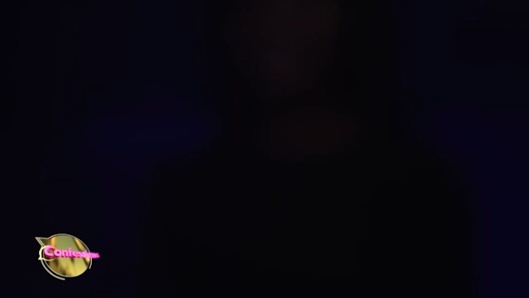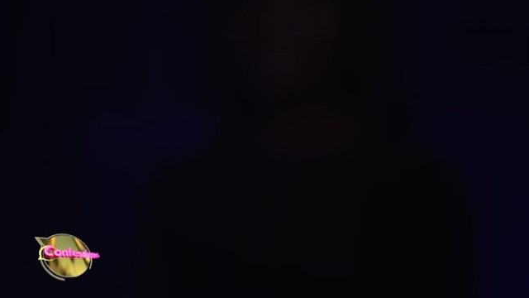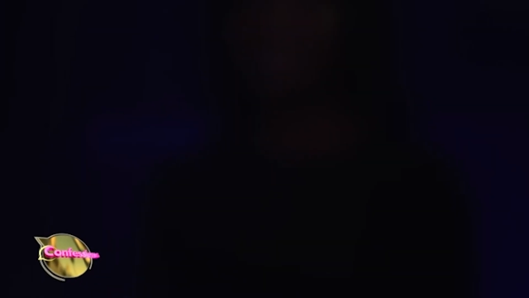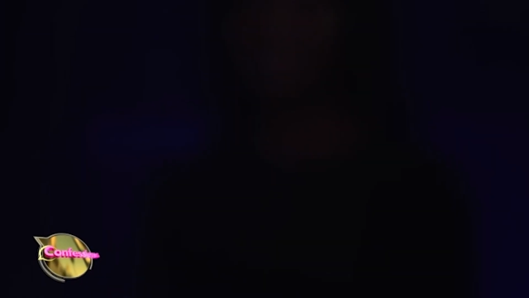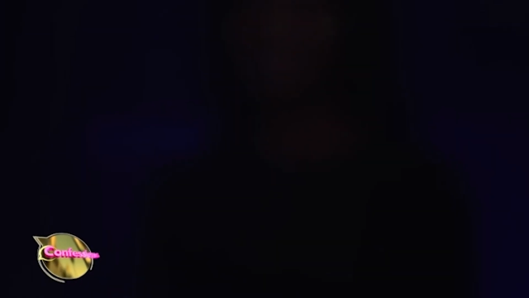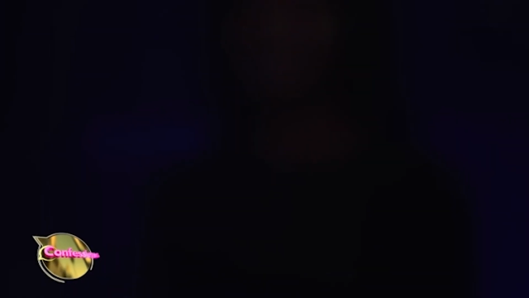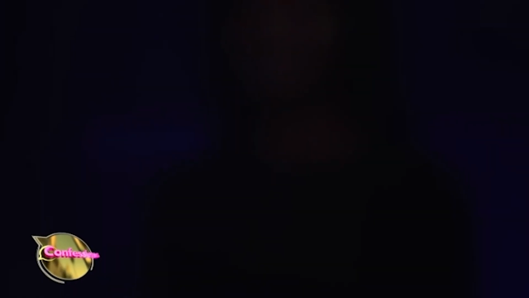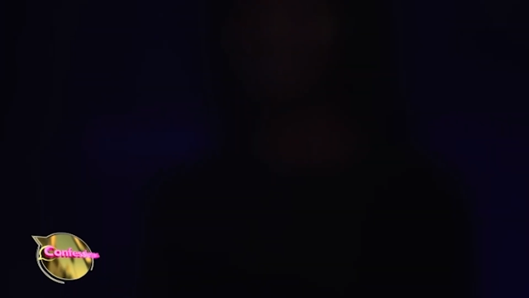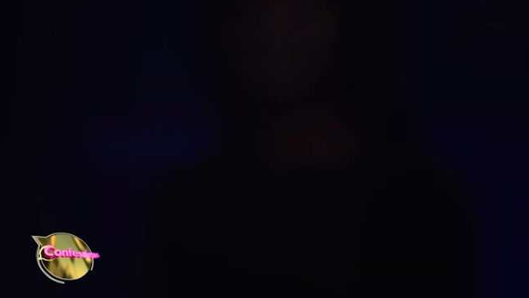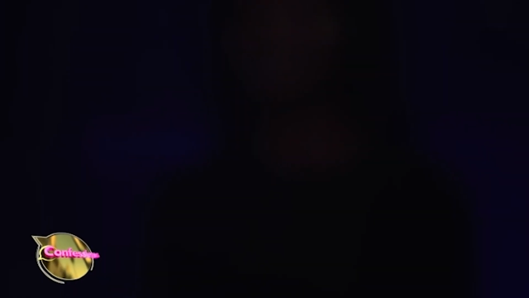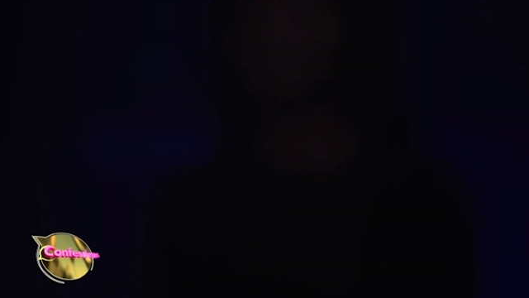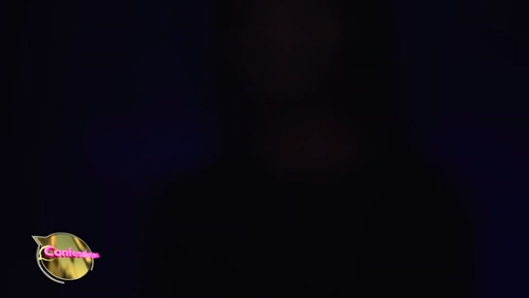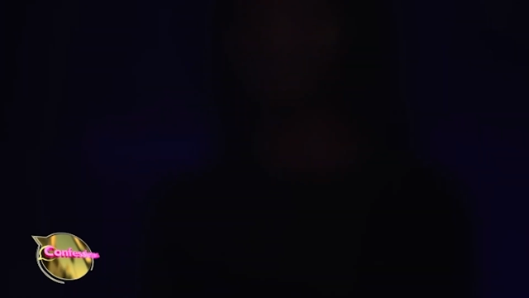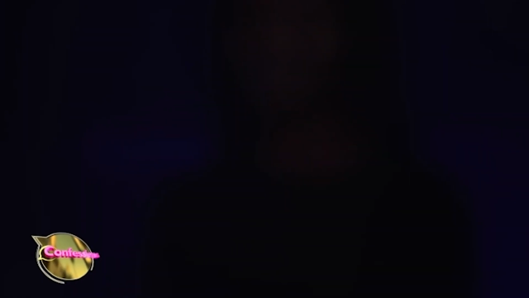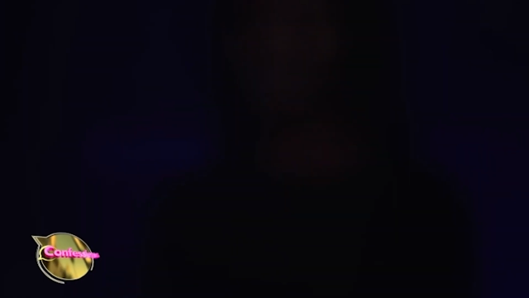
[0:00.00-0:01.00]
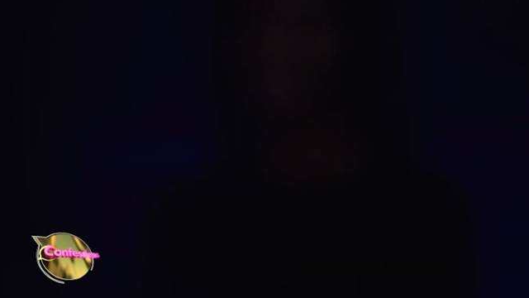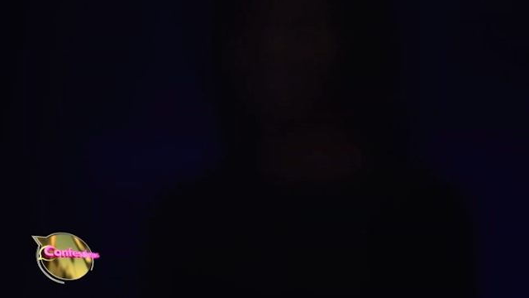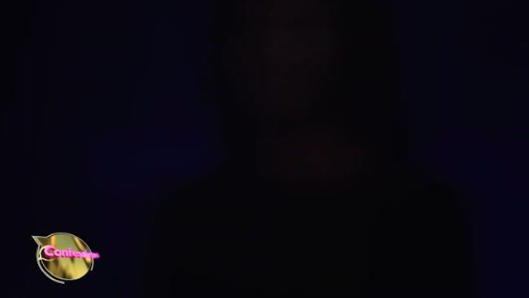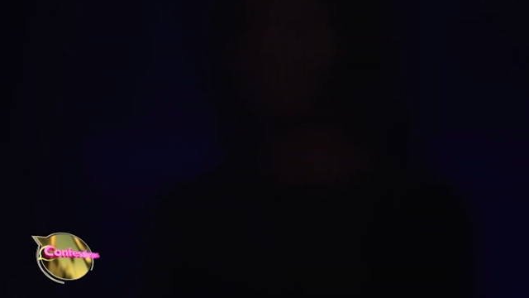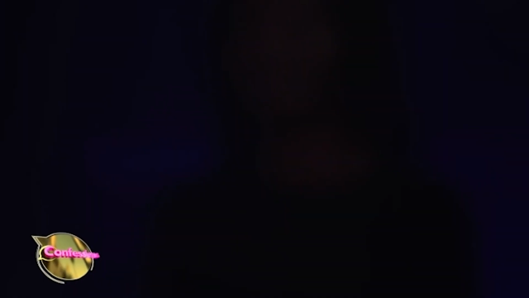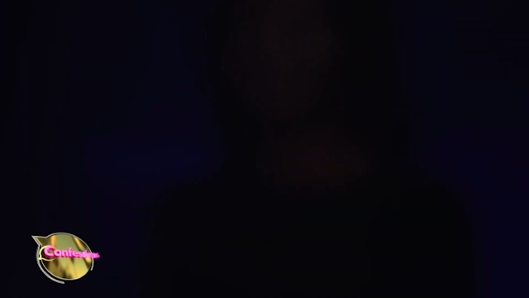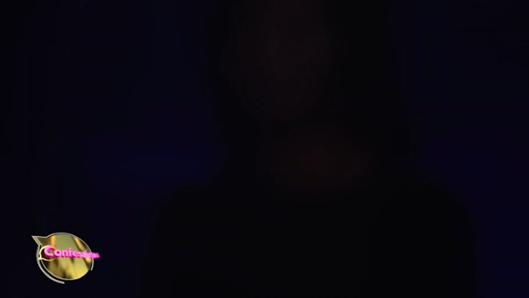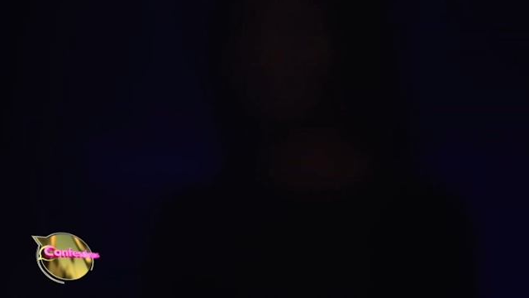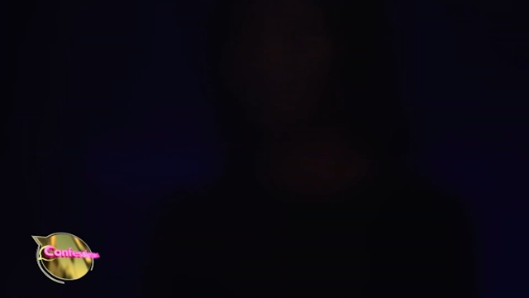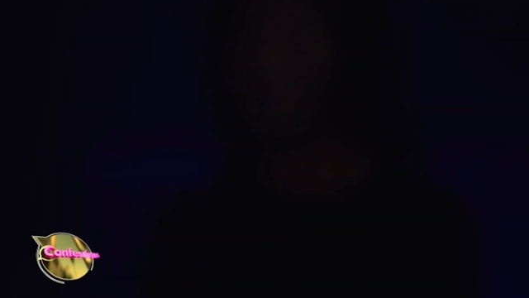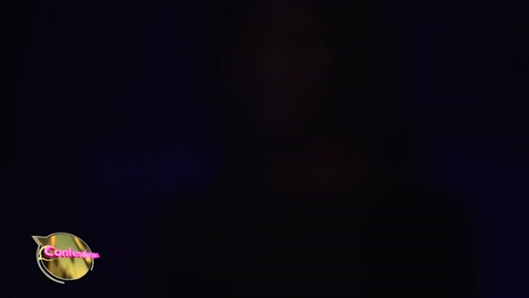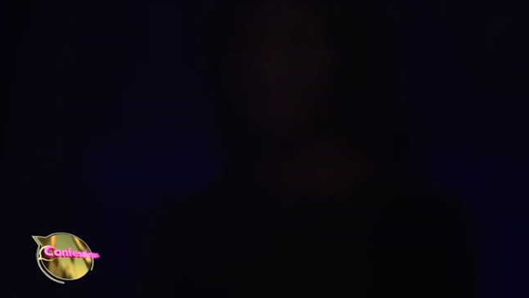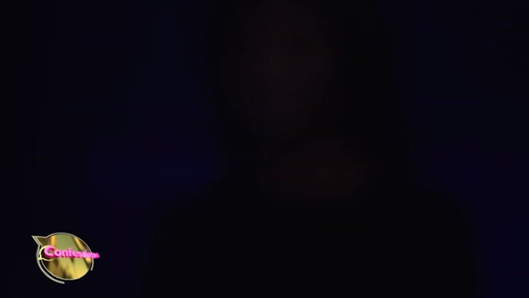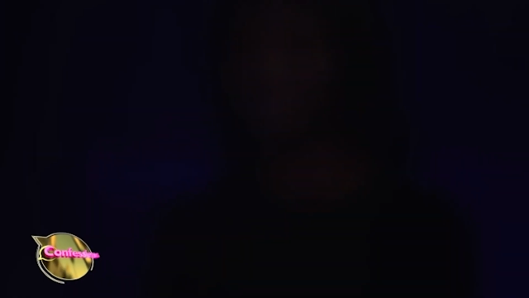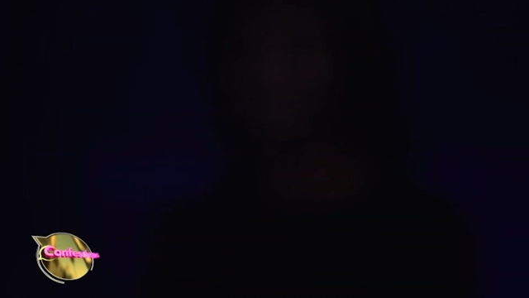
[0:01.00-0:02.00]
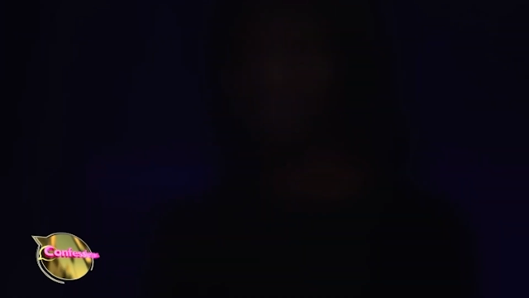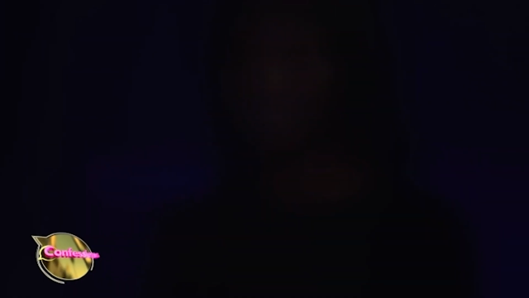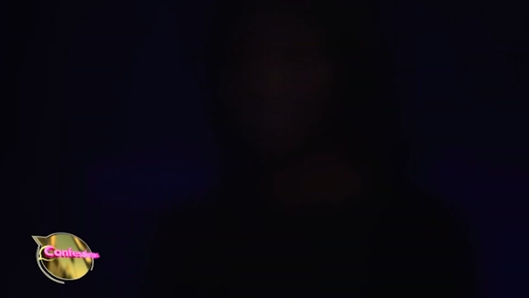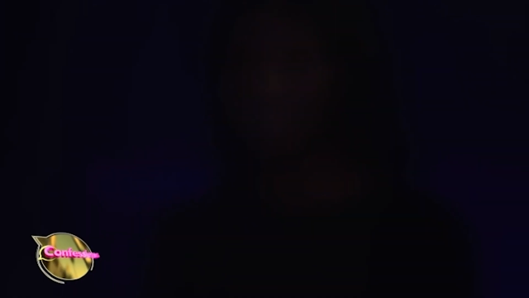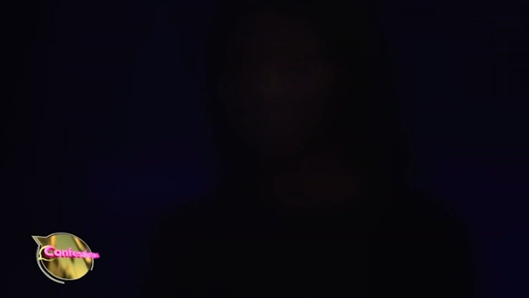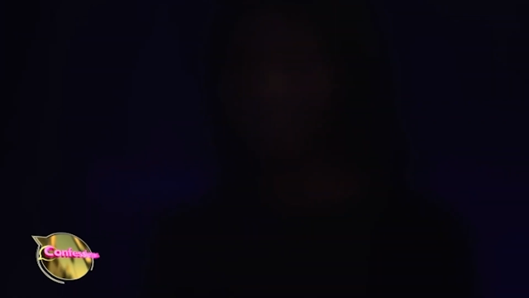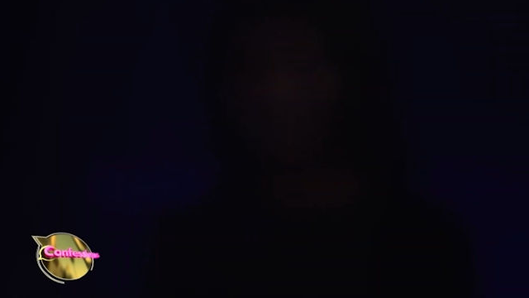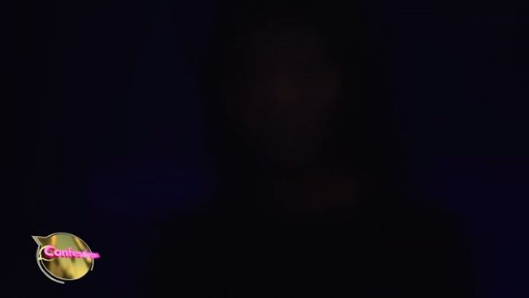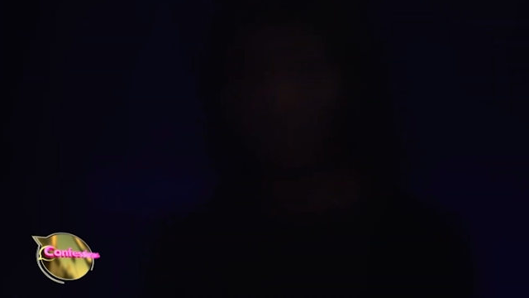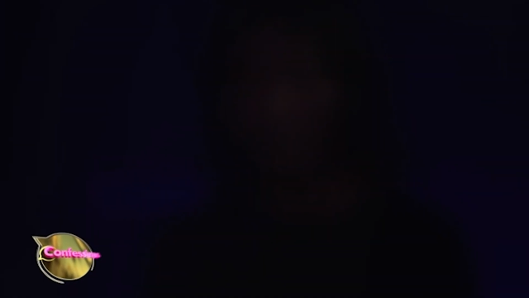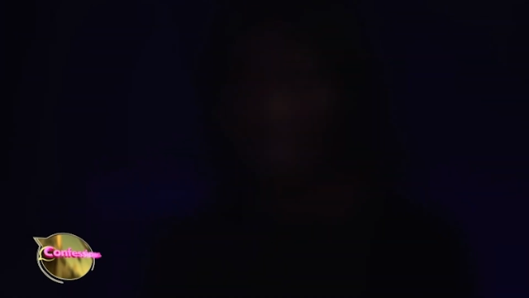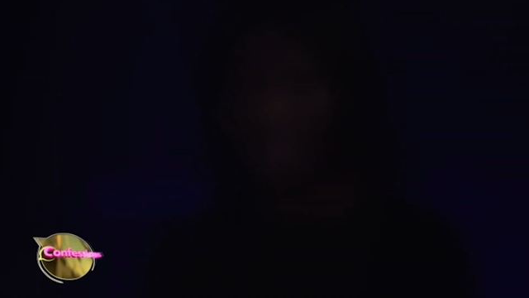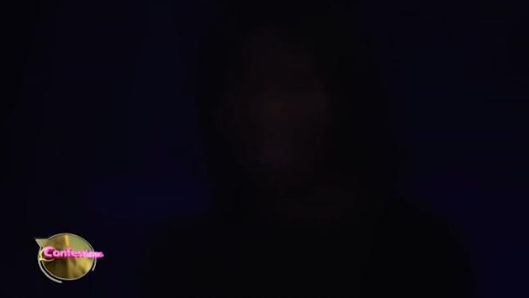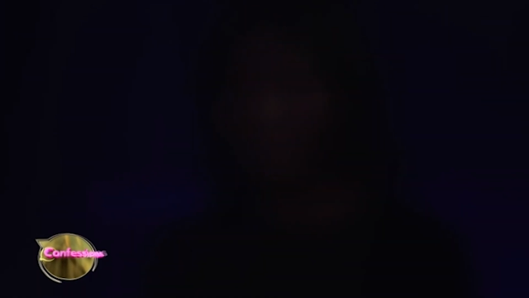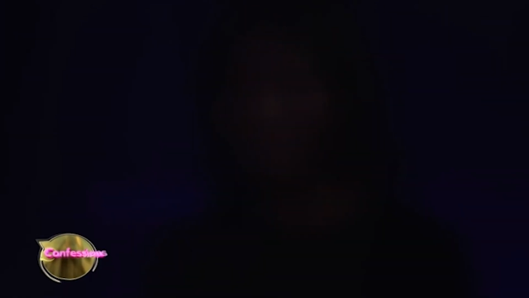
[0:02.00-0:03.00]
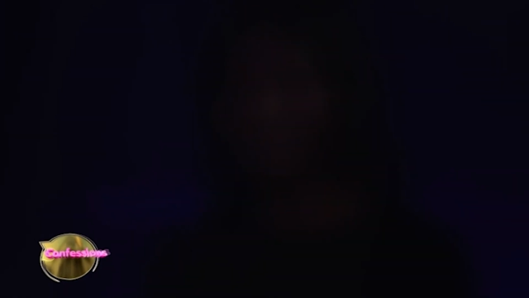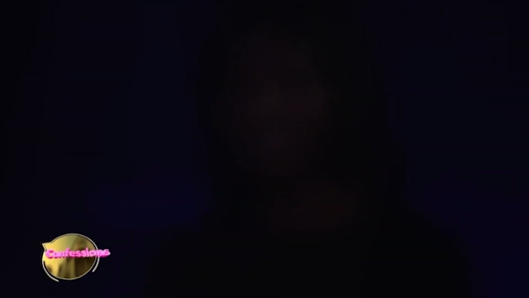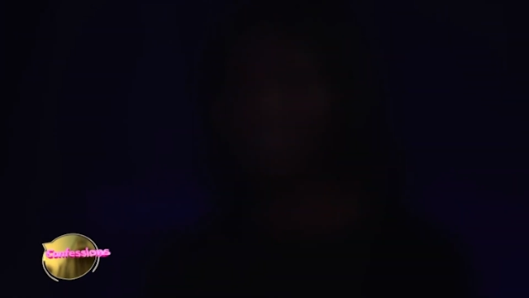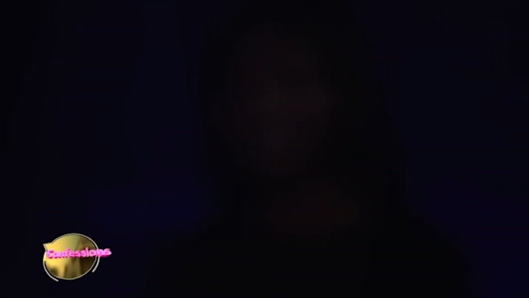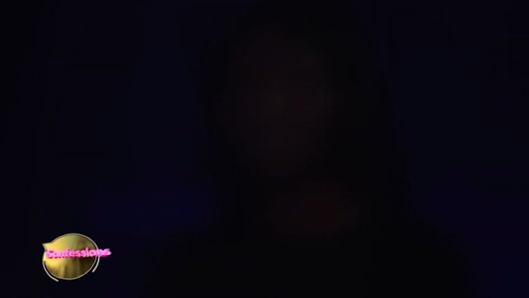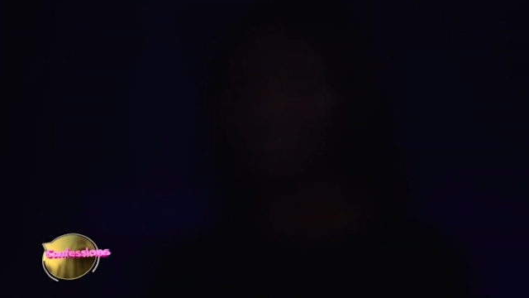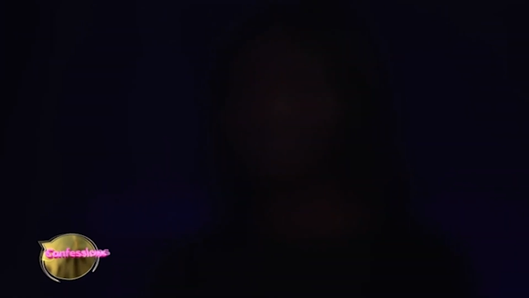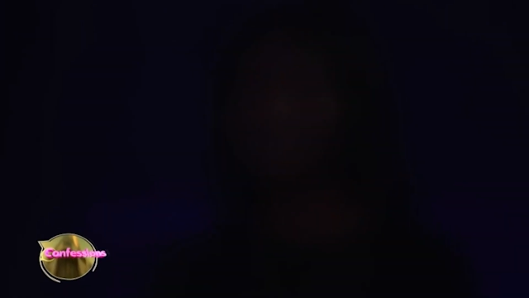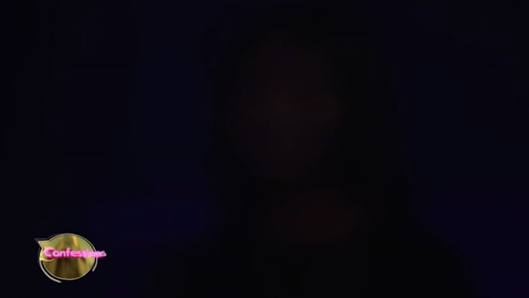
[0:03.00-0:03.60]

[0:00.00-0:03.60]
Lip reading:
No face is visible, so there are no lips to read.